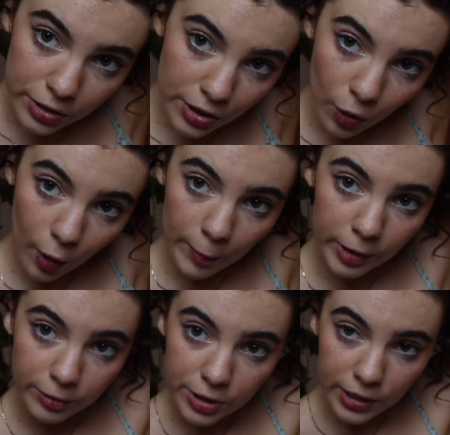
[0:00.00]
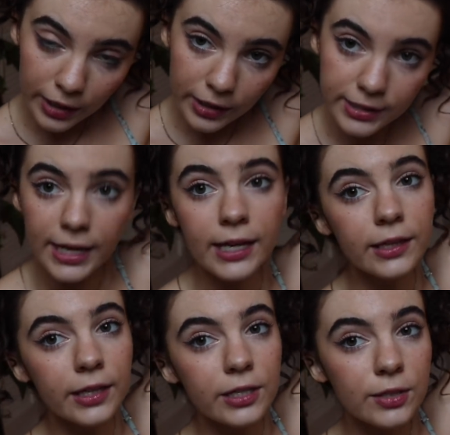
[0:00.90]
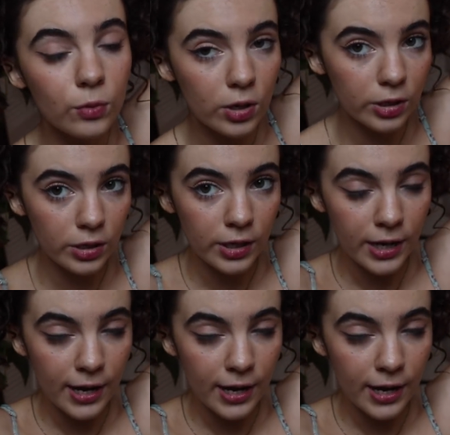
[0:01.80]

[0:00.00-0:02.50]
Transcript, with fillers: So I'm gonna just kind of take this one,